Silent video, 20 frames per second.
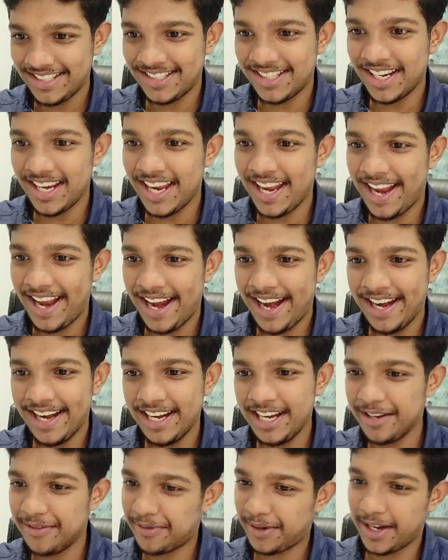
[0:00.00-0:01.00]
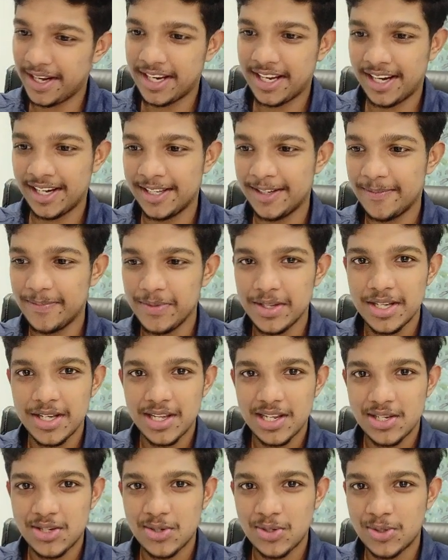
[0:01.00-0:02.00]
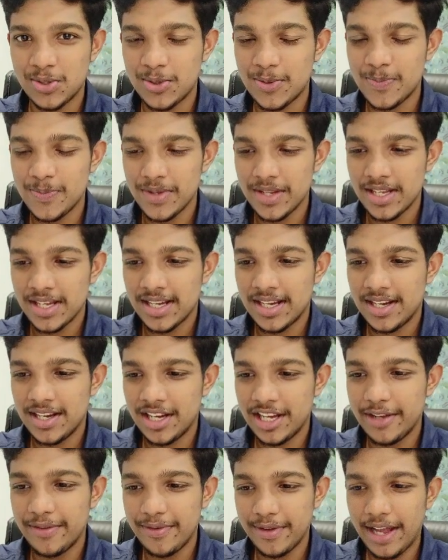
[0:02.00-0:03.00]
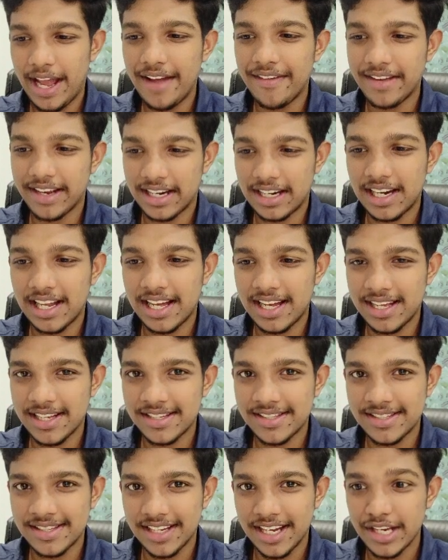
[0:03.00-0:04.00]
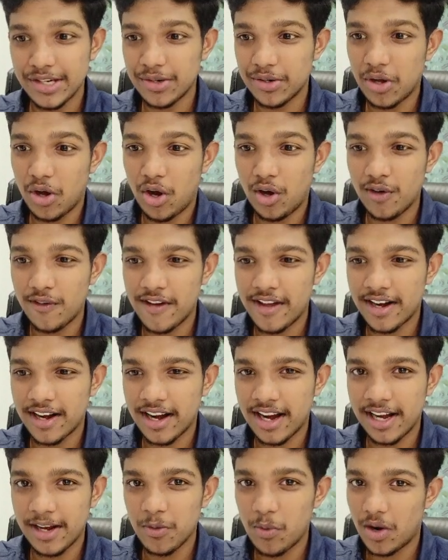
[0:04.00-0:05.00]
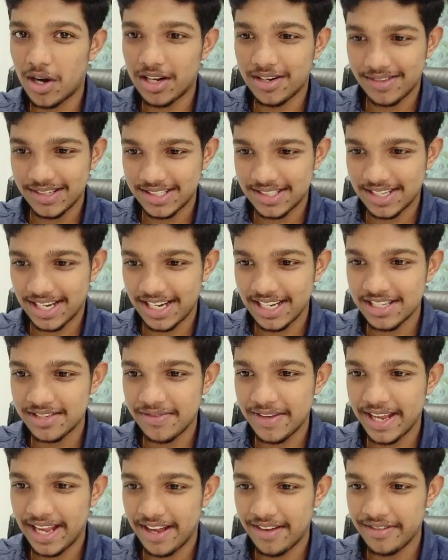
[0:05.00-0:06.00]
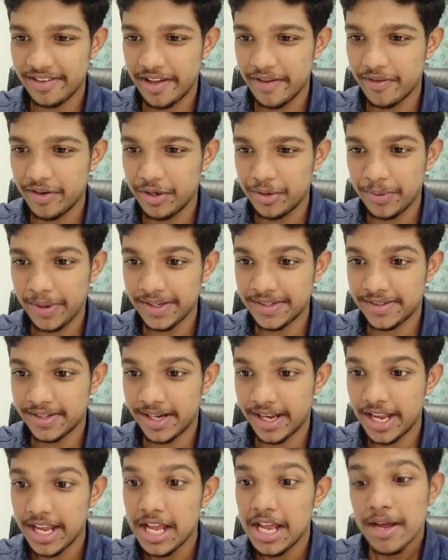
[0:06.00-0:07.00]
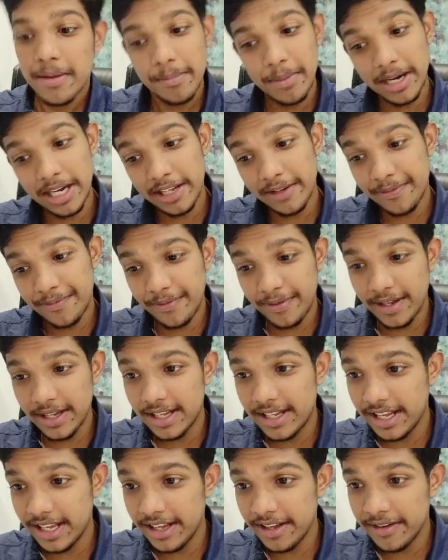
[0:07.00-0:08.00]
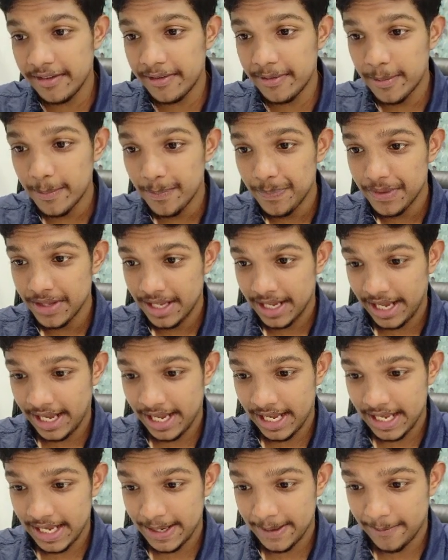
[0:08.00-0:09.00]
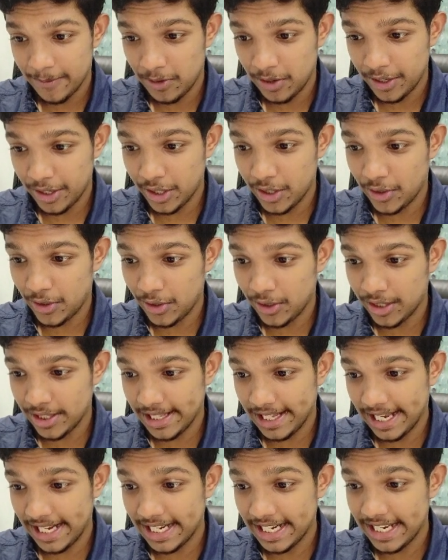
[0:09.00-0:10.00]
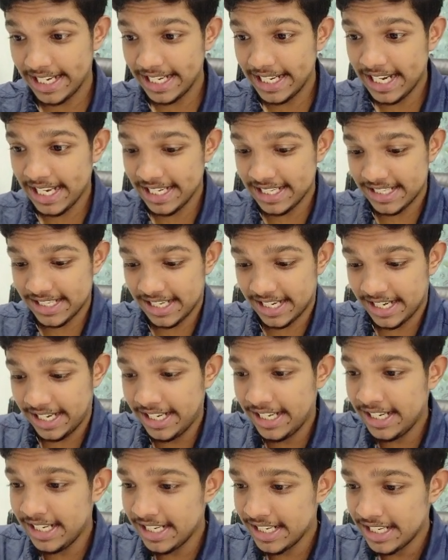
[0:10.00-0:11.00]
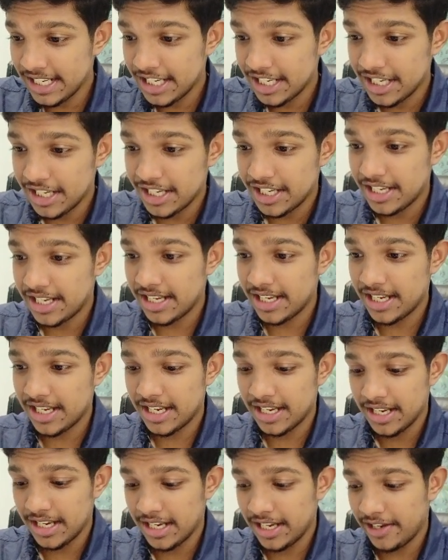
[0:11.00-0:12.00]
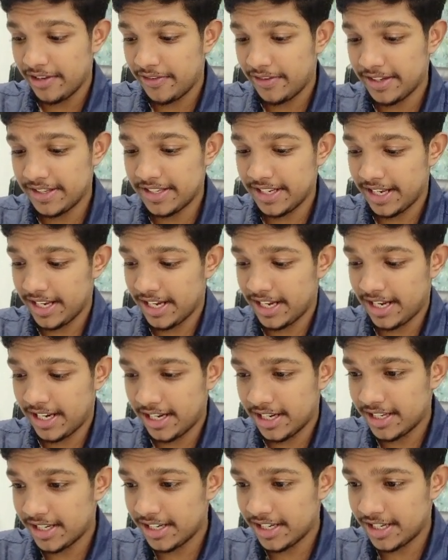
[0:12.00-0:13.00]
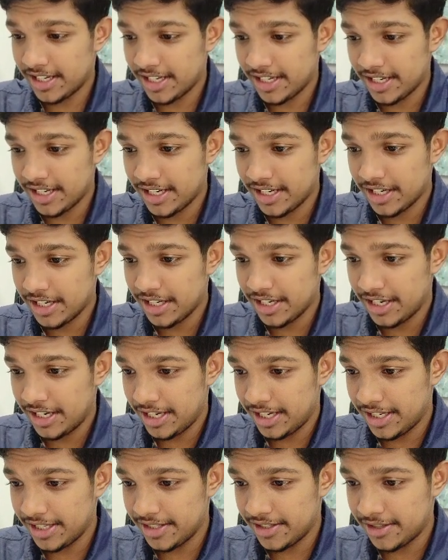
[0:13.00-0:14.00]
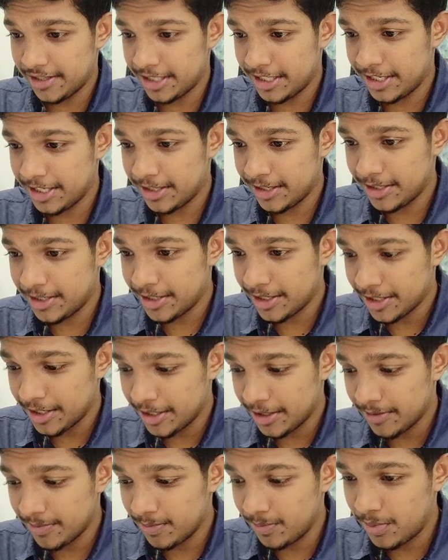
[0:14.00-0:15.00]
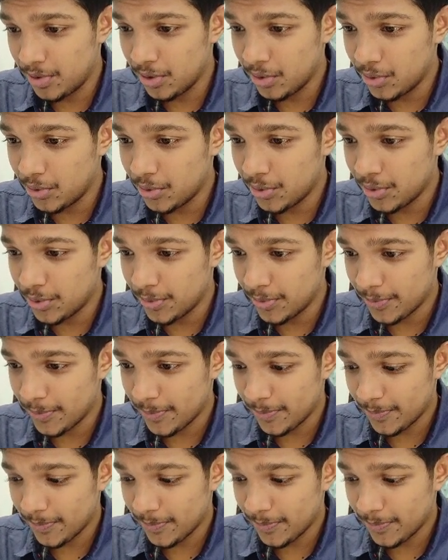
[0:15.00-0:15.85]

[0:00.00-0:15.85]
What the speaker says: h3 had a different color. So if we have a class, it would override whatever styles we have given to h3. But if we give a what you call an inline style, if I say color as blue,